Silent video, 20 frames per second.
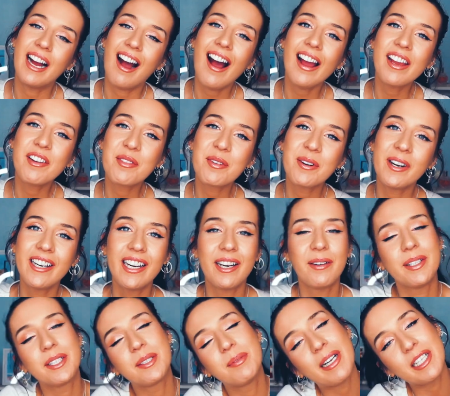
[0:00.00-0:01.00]
Hi everyone and
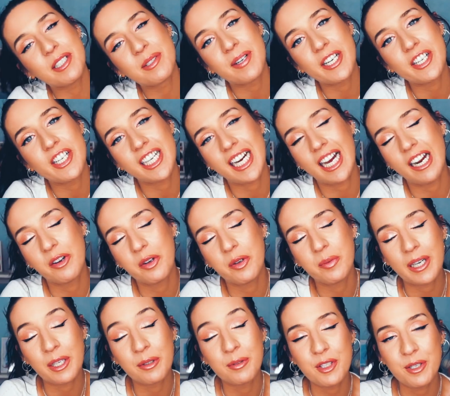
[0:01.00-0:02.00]
welcome back to my channel.
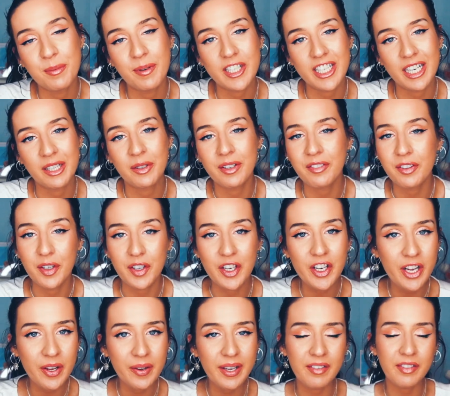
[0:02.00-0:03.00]
Welcome to my channel if you're
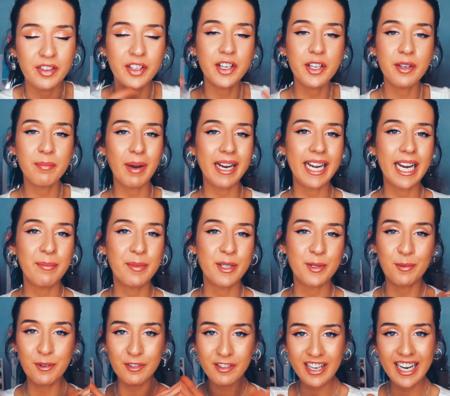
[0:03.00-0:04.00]
new. If you're new, my name is
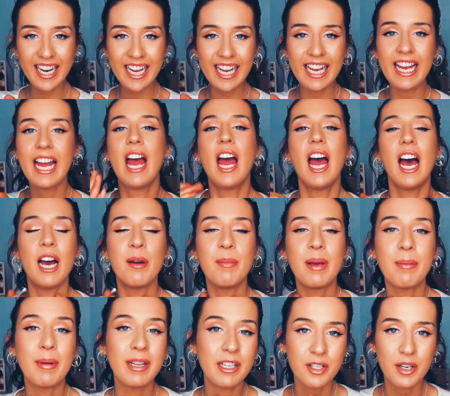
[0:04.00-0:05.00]
Marie. I
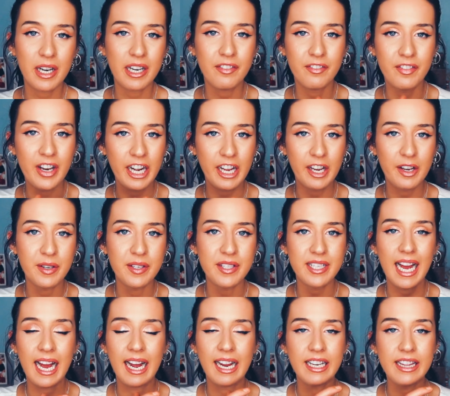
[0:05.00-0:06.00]
make mental health videos
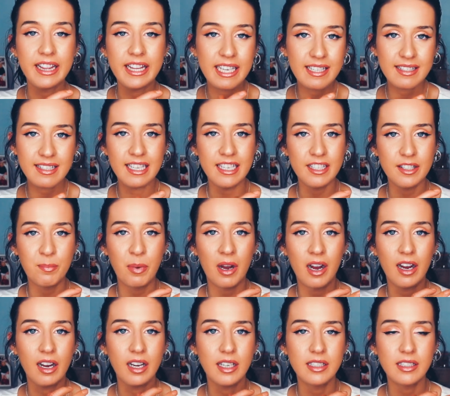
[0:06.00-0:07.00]
and this is
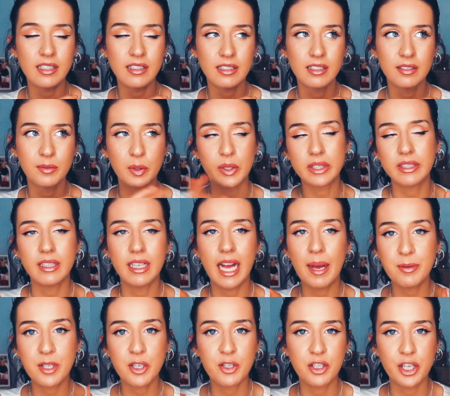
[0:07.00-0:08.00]

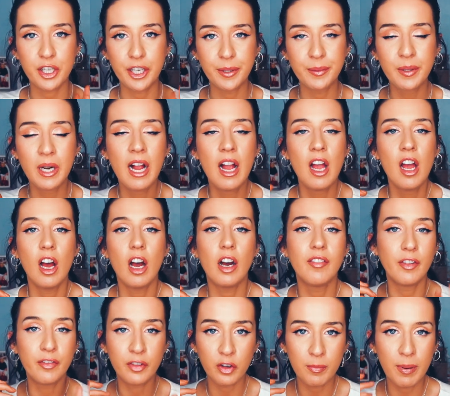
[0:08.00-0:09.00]
episode two of
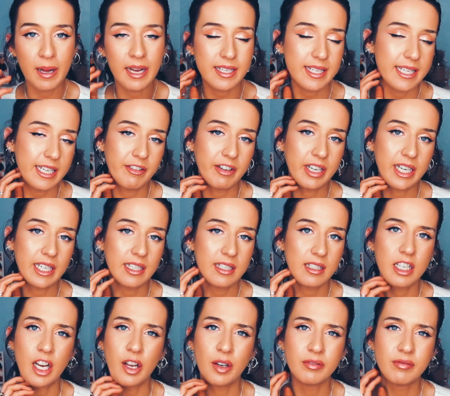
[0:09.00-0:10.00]
a four part
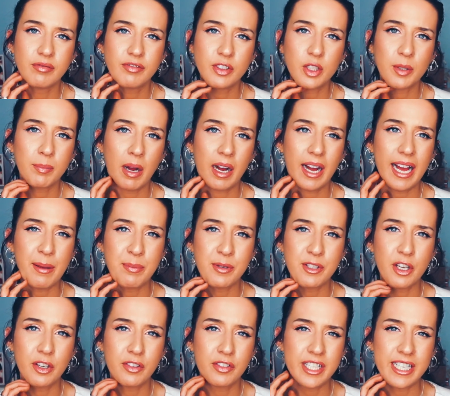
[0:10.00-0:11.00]

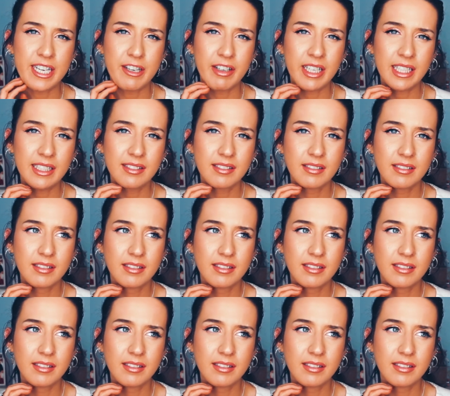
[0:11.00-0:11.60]
episode series